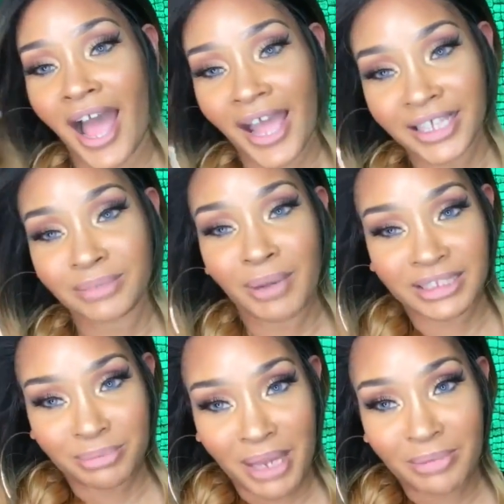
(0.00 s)
I
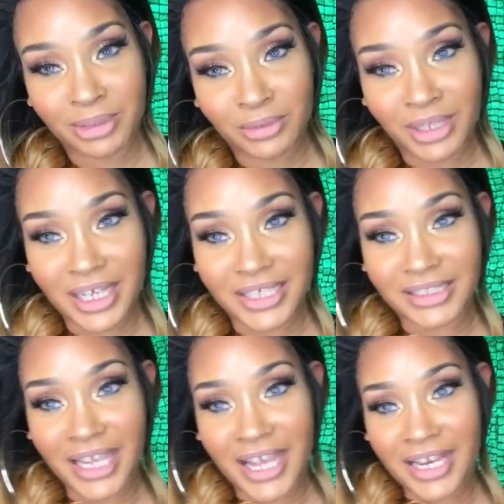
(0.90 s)
expect to be able to do
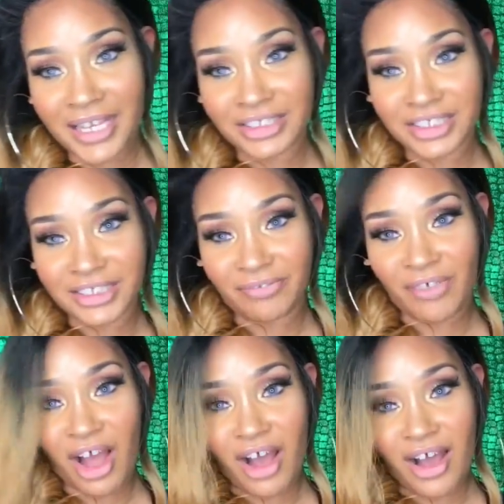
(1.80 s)
this, and it just
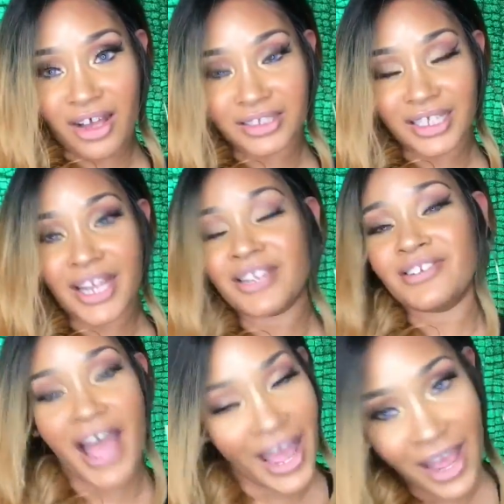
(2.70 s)
falls.
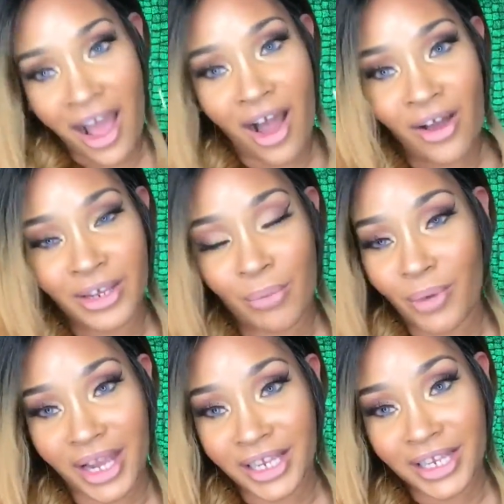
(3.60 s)
Not all in
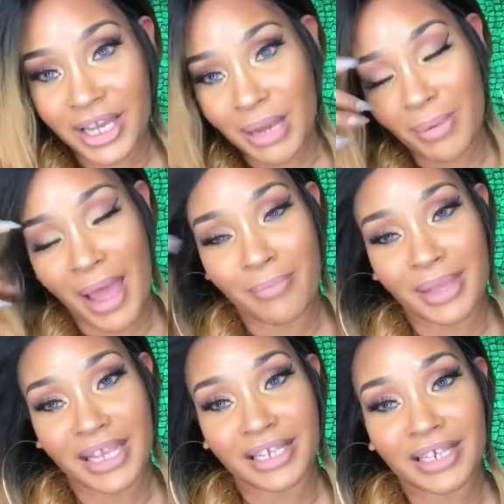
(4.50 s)
one clump. I
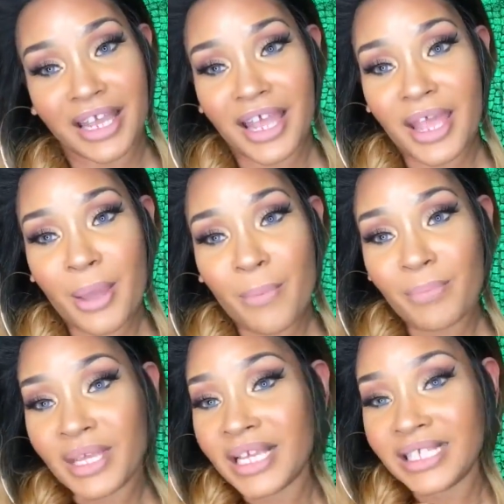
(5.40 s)
mean,
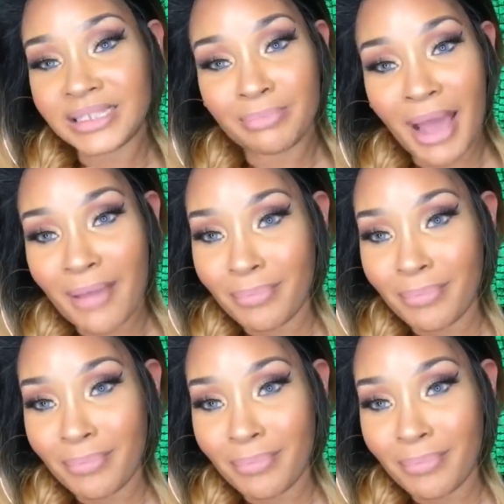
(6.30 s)
piece by